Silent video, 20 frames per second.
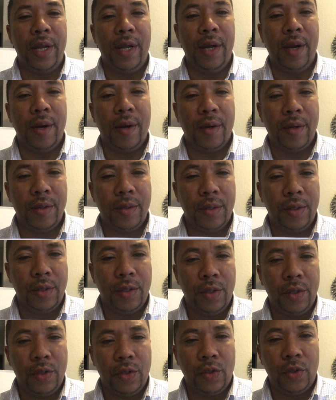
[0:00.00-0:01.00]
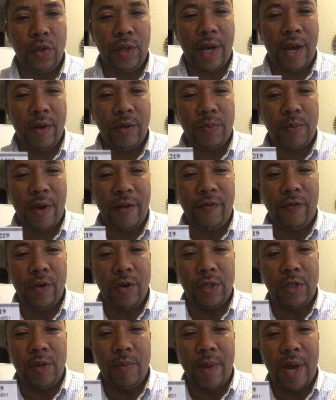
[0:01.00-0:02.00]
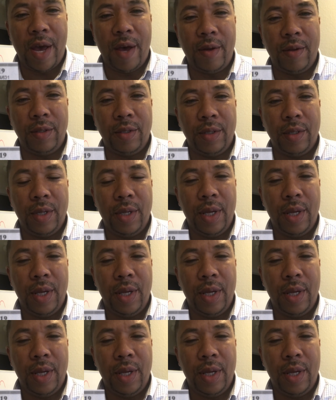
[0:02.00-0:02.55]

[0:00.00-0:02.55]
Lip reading: here. So that was my first amount.